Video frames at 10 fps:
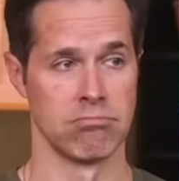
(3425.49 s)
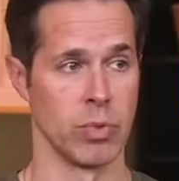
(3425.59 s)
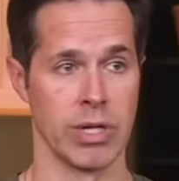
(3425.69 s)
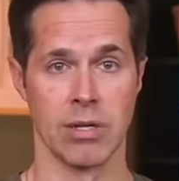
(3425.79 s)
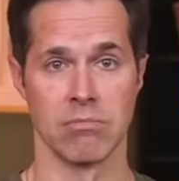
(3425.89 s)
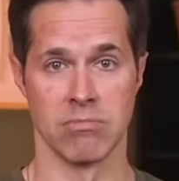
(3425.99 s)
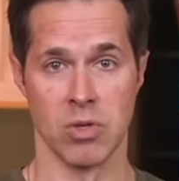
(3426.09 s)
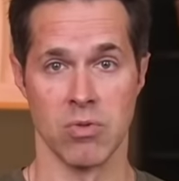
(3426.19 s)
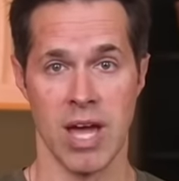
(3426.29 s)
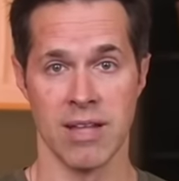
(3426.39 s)
"We can
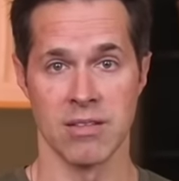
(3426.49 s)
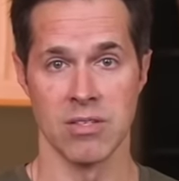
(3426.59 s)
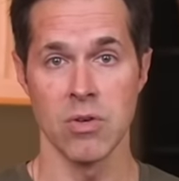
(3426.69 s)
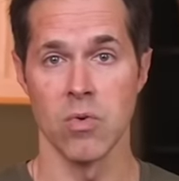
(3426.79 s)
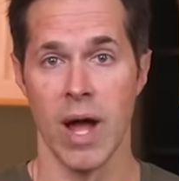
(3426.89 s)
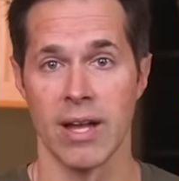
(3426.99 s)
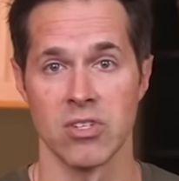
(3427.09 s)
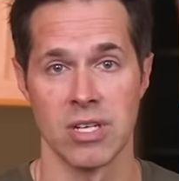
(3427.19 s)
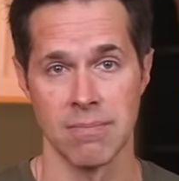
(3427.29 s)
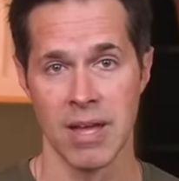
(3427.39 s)
do that too,
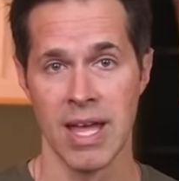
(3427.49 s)
actually."